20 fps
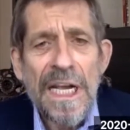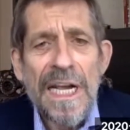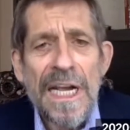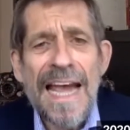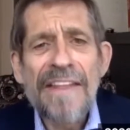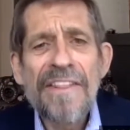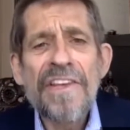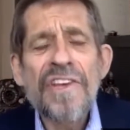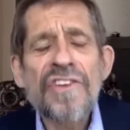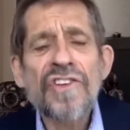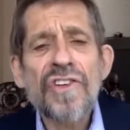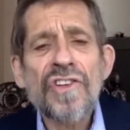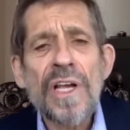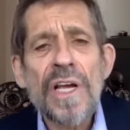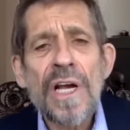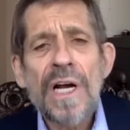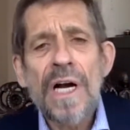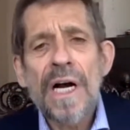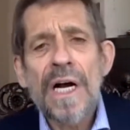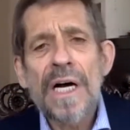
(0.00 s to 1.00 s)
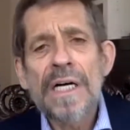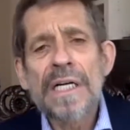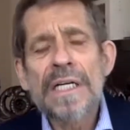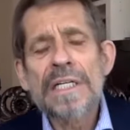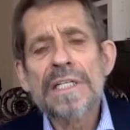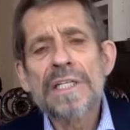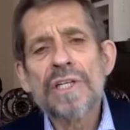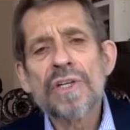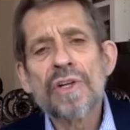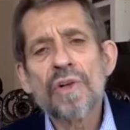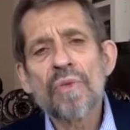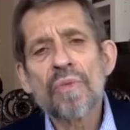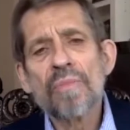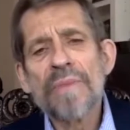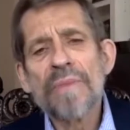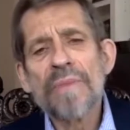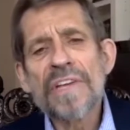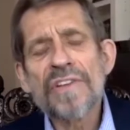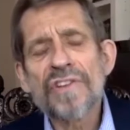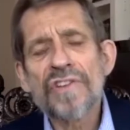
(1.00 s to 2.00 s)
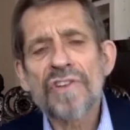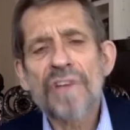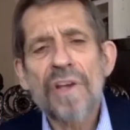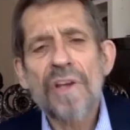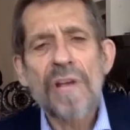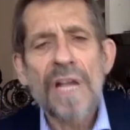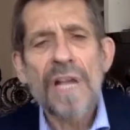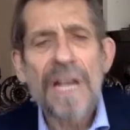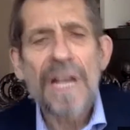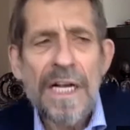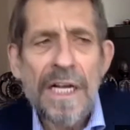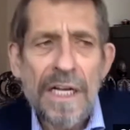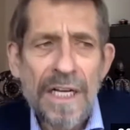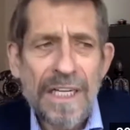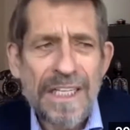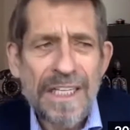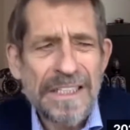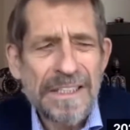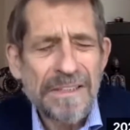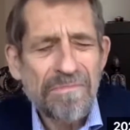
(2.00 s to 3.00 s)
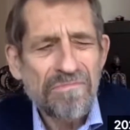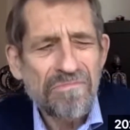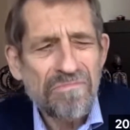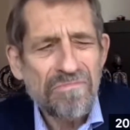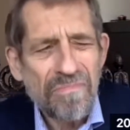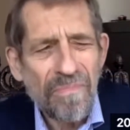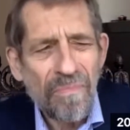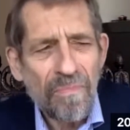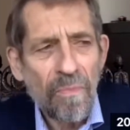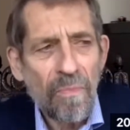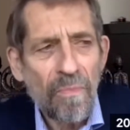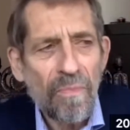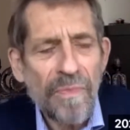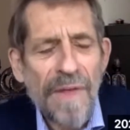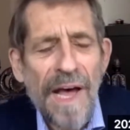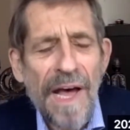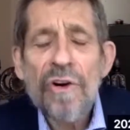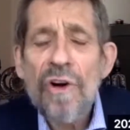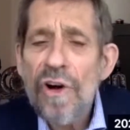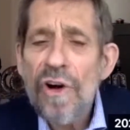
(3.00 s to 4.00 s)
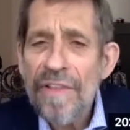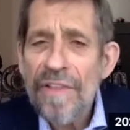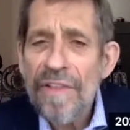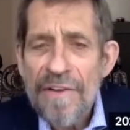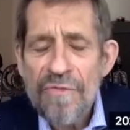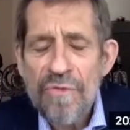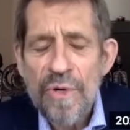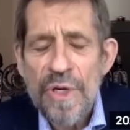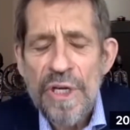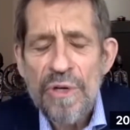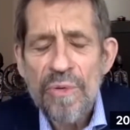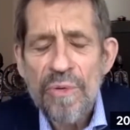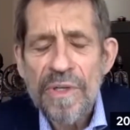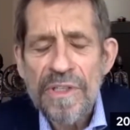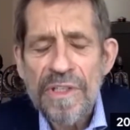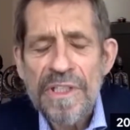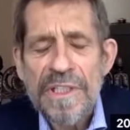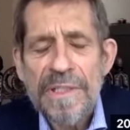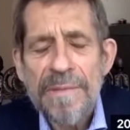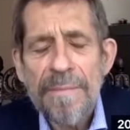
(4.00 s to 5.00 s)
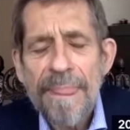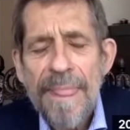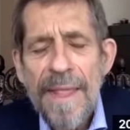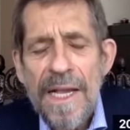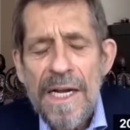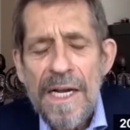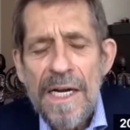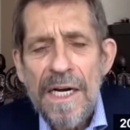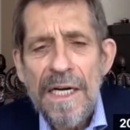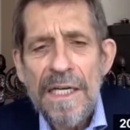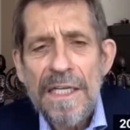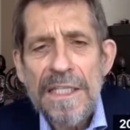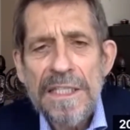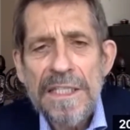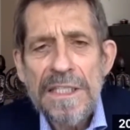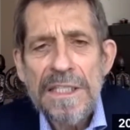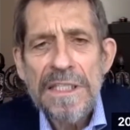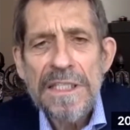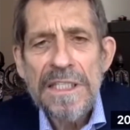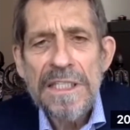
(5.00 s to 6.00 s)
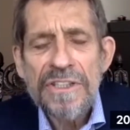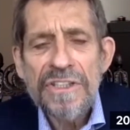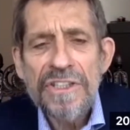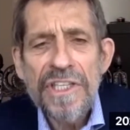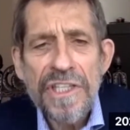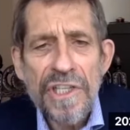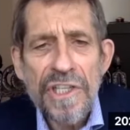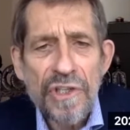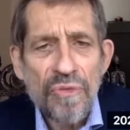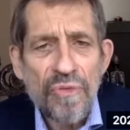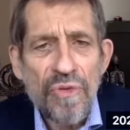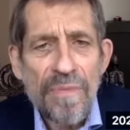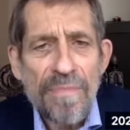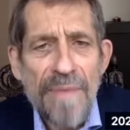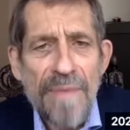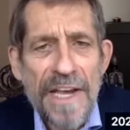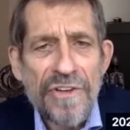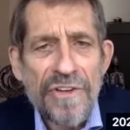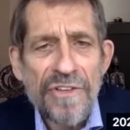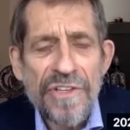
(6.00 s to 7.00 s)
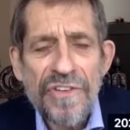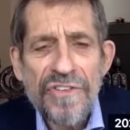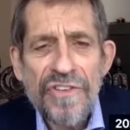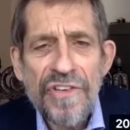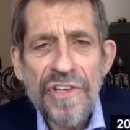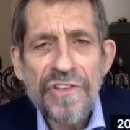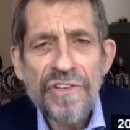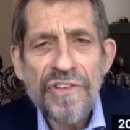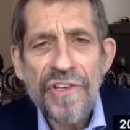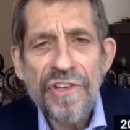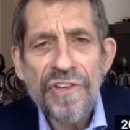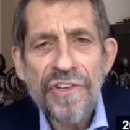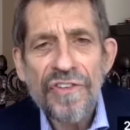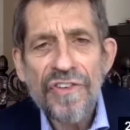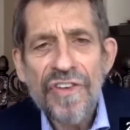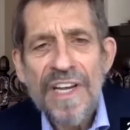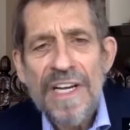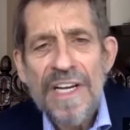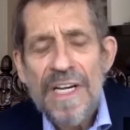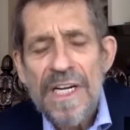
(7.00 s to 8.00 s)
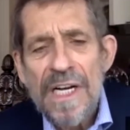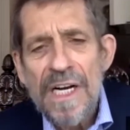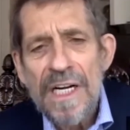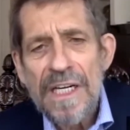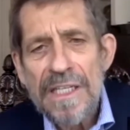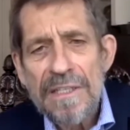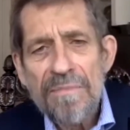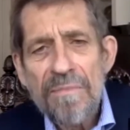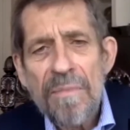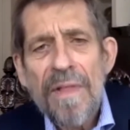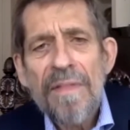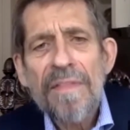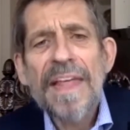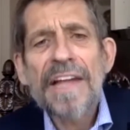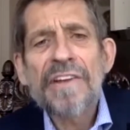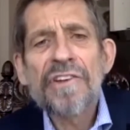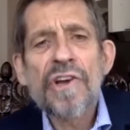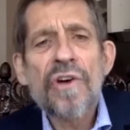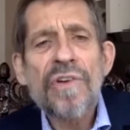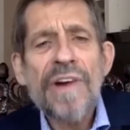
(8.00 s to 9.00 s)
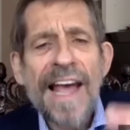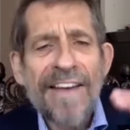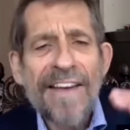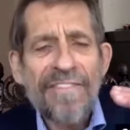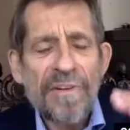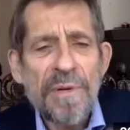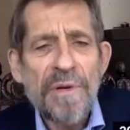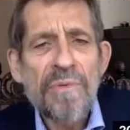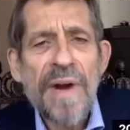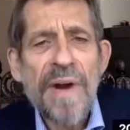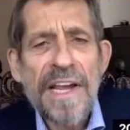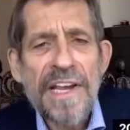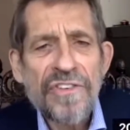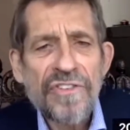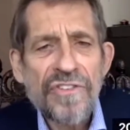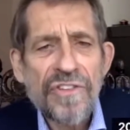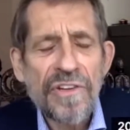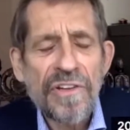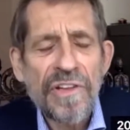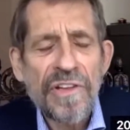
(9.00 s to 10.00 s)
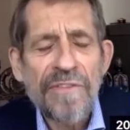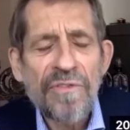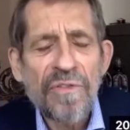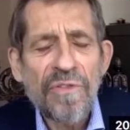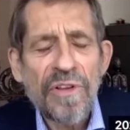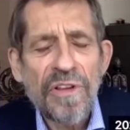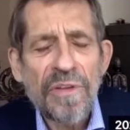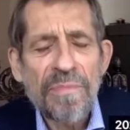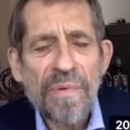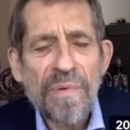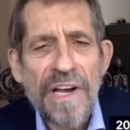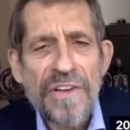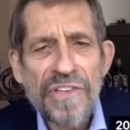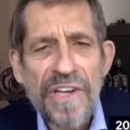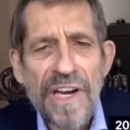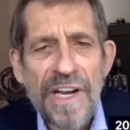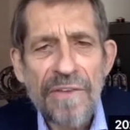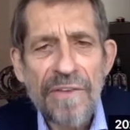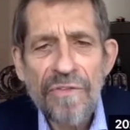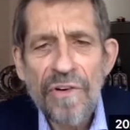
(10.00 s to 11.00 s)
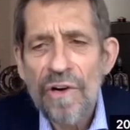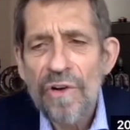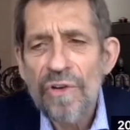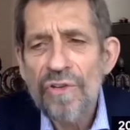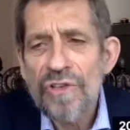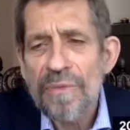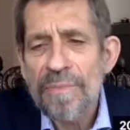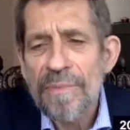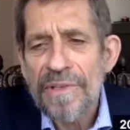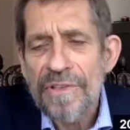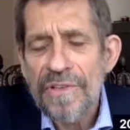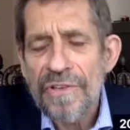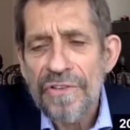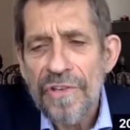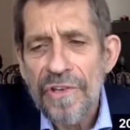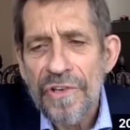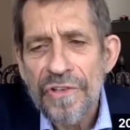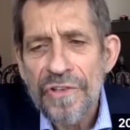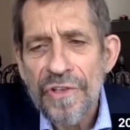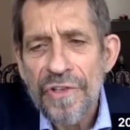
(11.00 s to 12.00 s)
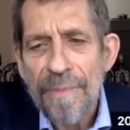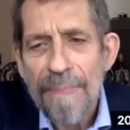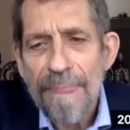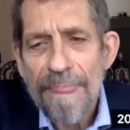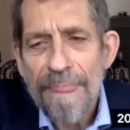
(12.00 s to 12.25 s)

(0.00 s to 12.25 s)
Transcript: And this meets not all that frequently, deals with major decisions that don't have to be raised to the level of the president for ultimate decision.